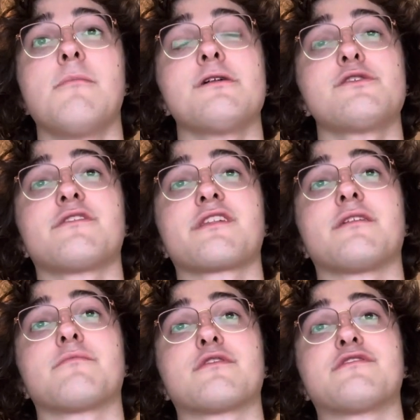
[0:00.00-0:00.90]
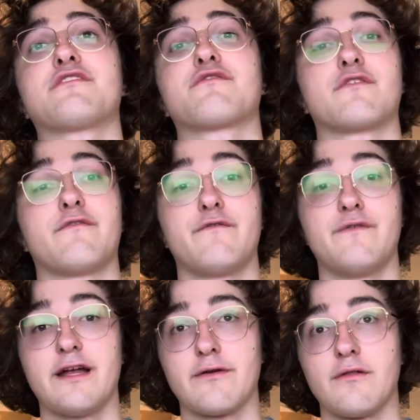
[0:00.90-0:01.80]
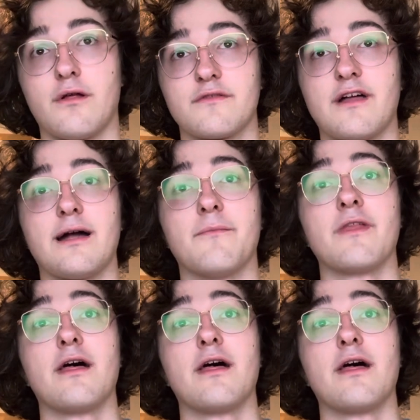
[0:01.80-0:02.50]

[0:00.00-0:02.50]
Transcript: pidgins can persist for a very long time.